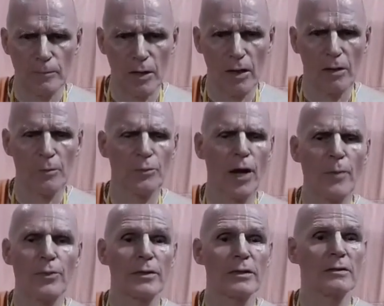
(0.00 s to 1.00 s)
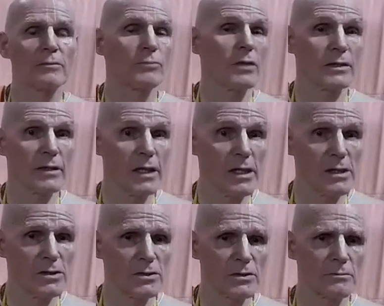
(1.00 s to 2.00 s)
properly
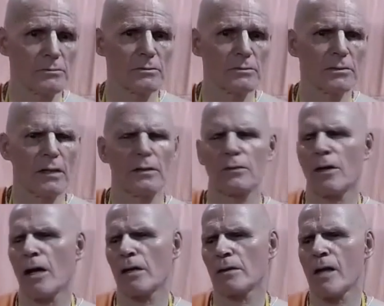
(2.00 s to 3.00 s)
engaged, that there are